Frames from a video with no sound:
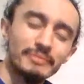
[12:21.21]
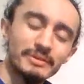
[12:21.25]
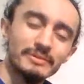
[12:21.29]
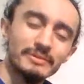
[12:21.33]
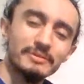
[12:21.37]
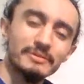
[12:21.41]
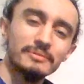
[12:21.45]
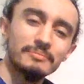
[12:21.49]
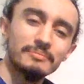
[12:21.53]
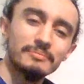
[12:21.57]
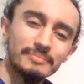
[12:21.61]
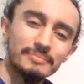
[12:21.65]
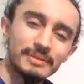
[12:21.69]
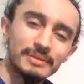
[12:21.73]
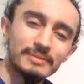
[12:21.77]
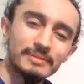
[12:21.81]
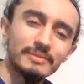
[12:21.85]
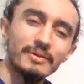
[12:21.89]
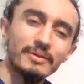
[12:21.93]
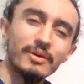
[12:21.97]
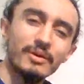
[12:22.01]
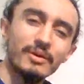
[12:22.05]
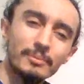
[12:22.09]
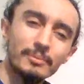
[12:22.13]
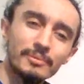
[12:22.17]

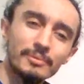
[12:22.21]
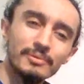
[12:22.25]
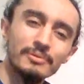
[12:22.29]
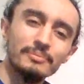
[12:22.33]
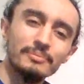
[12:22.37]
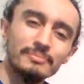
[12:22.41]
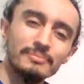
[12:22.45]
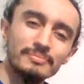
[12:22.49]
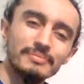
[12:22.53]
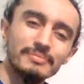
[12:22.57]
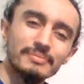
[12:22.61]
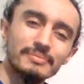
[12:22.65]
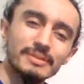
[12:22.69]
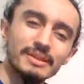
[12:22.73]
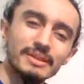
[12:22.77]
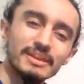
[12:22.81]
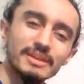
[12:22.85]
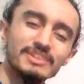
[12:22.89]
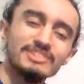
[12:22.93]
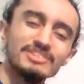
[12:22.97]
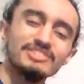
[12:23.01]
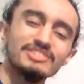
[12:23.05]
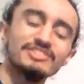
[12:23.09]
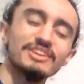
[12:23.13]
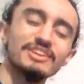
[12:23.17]
like armor
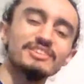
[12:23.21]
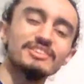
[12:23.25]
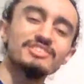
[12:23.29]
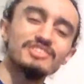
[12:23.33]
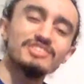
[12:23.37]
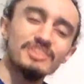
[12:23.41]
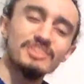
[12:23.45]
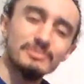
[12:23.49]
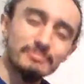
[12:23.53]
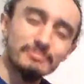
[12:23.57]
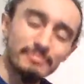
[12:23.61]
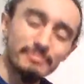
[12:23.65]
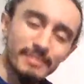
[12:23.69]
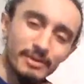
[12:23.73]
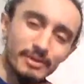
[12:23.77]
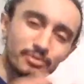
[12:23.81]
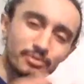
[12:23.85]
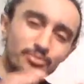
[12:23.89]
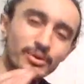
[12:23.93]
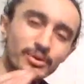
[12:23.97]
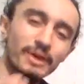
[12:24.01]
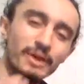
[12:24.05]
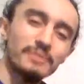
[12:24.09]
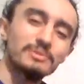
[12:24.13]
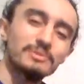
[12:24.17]
extension
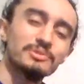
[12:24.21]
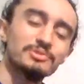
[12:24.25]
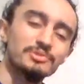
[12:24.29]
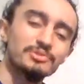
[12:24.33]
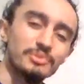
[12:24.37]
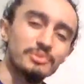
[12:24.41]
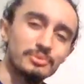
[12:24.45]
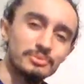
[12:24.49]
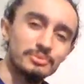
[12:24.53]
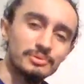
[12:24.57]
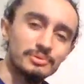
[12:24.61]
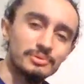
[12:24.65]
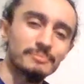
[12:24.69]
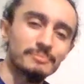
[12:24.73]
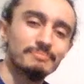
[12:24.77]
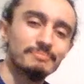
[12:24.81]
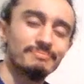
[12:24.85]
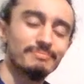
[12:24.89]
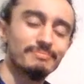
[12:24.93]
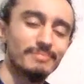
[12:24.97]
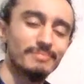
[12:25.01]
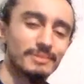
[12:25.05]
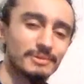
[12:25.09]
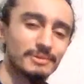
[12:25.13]
around the shoulder,